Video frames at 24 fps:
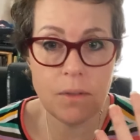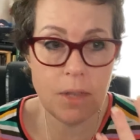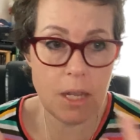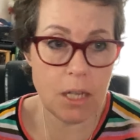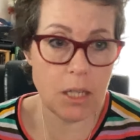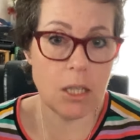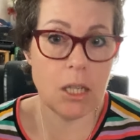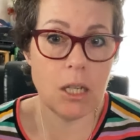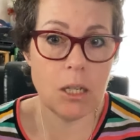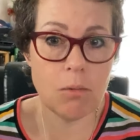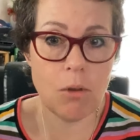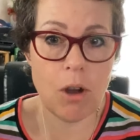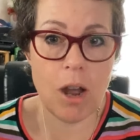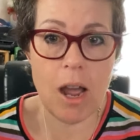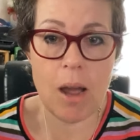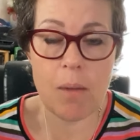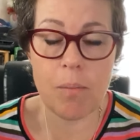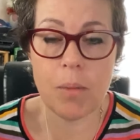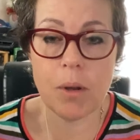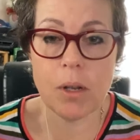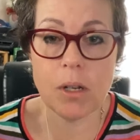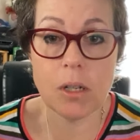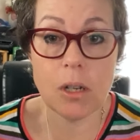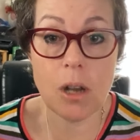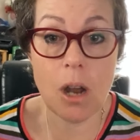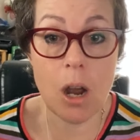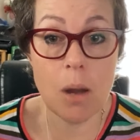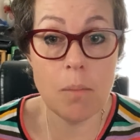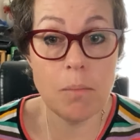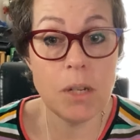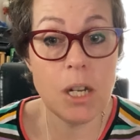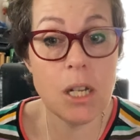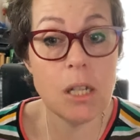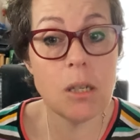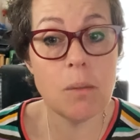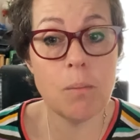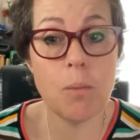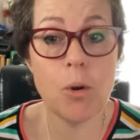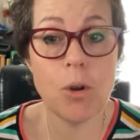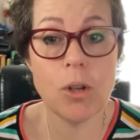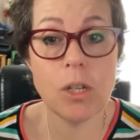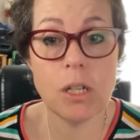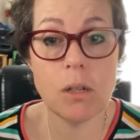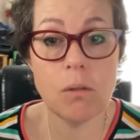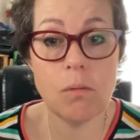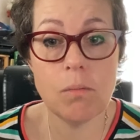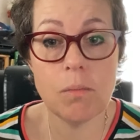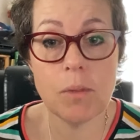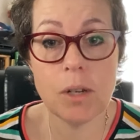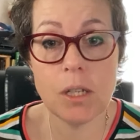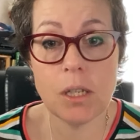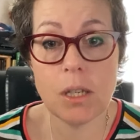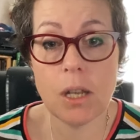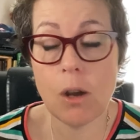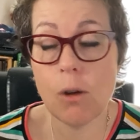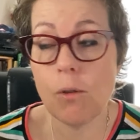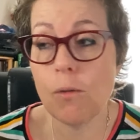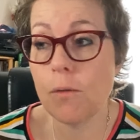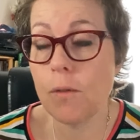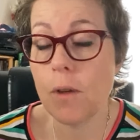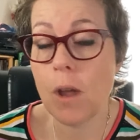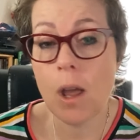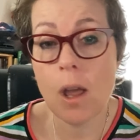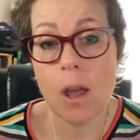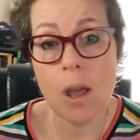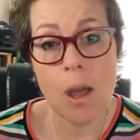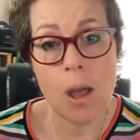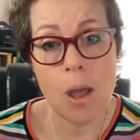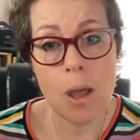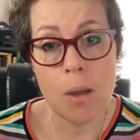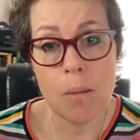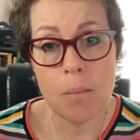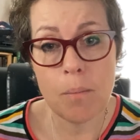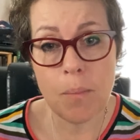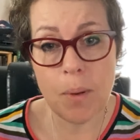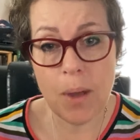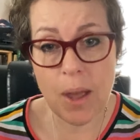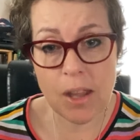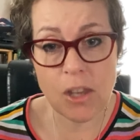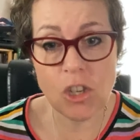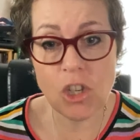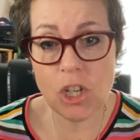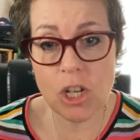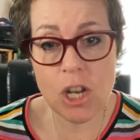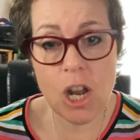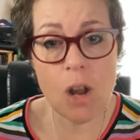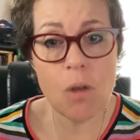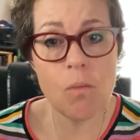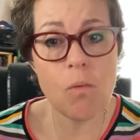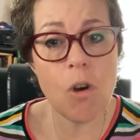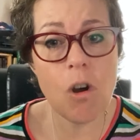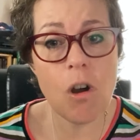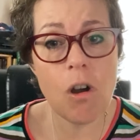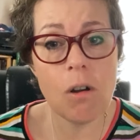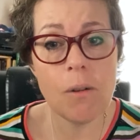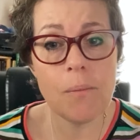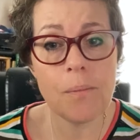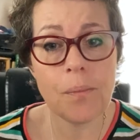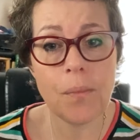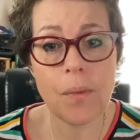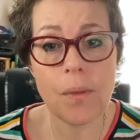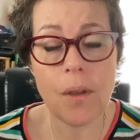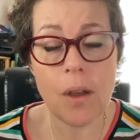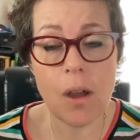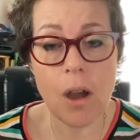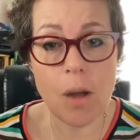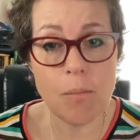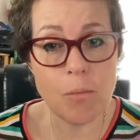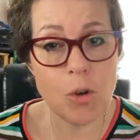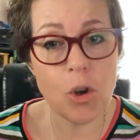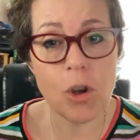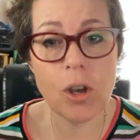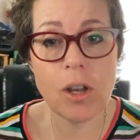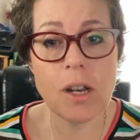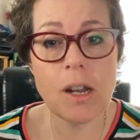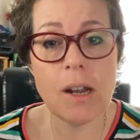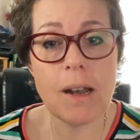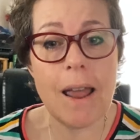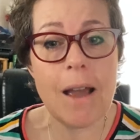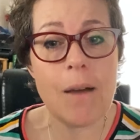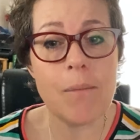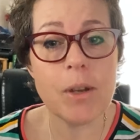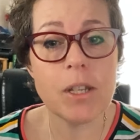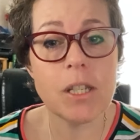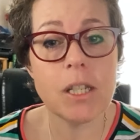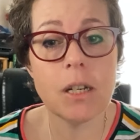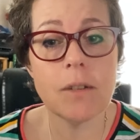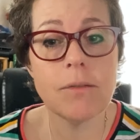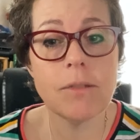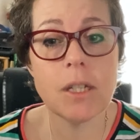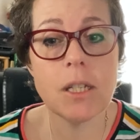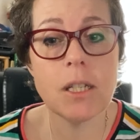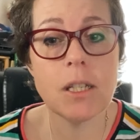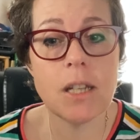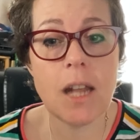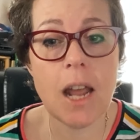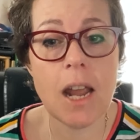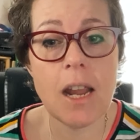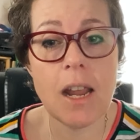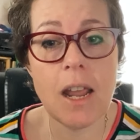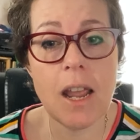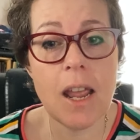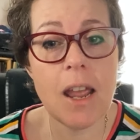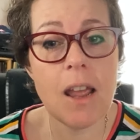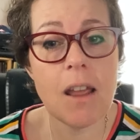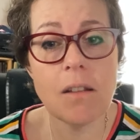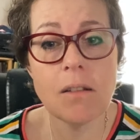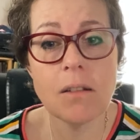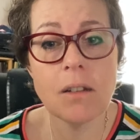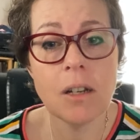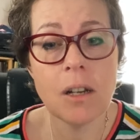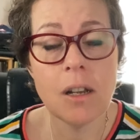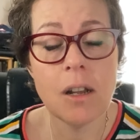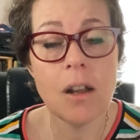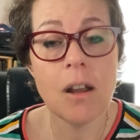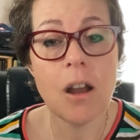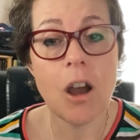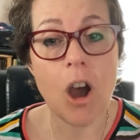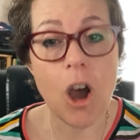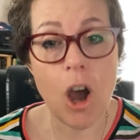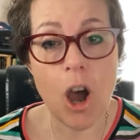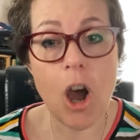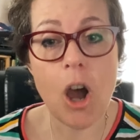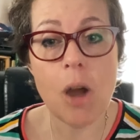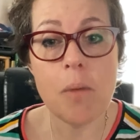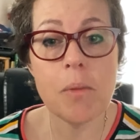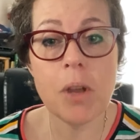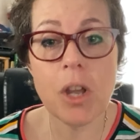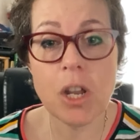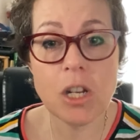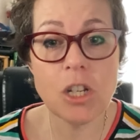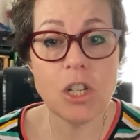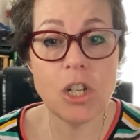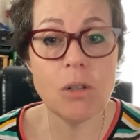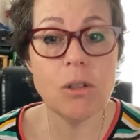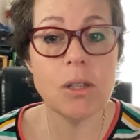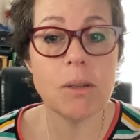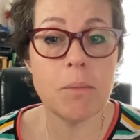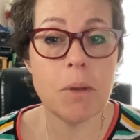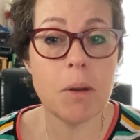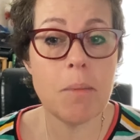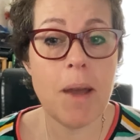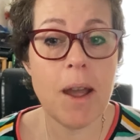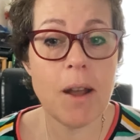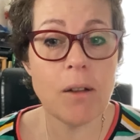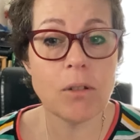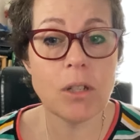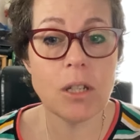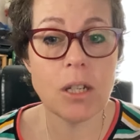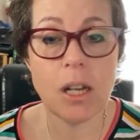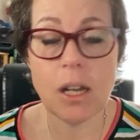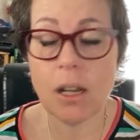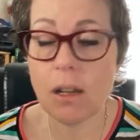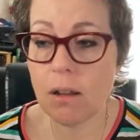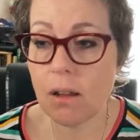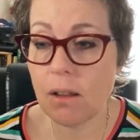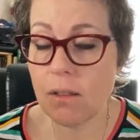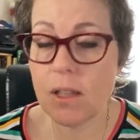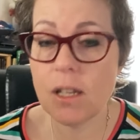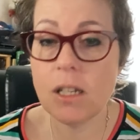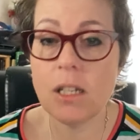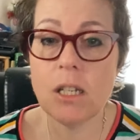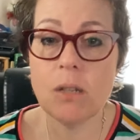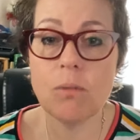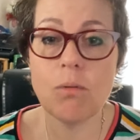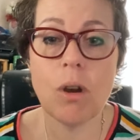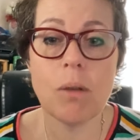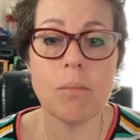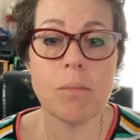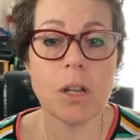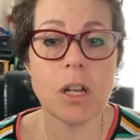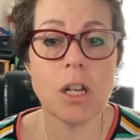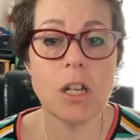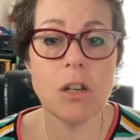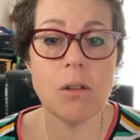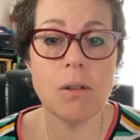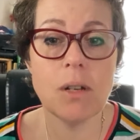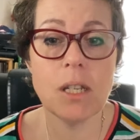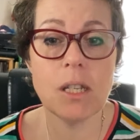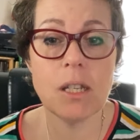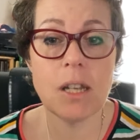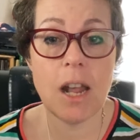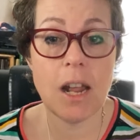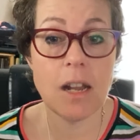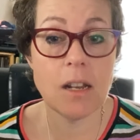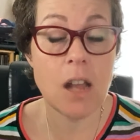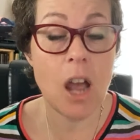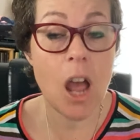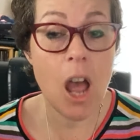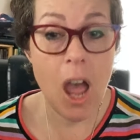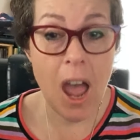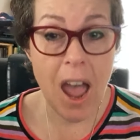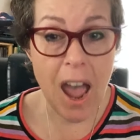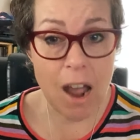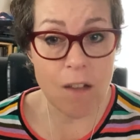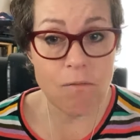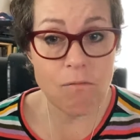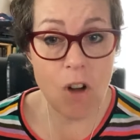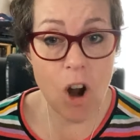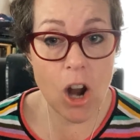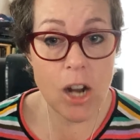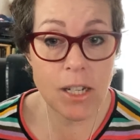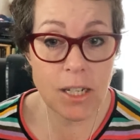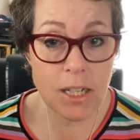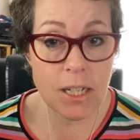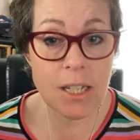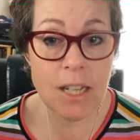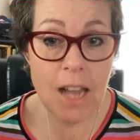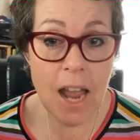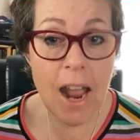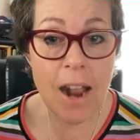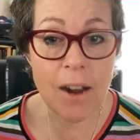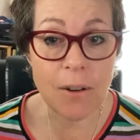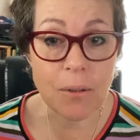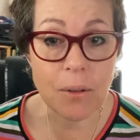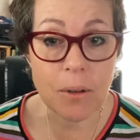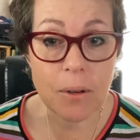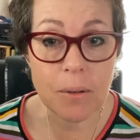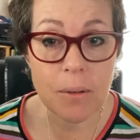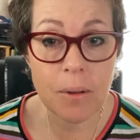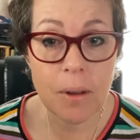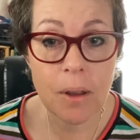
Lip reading: this is what happened. I'm disappointed with myself. But do you know what? I'm not going to allow myself to stay here. I'm going to do something about it. This is what I'm going to do instead. And write it down.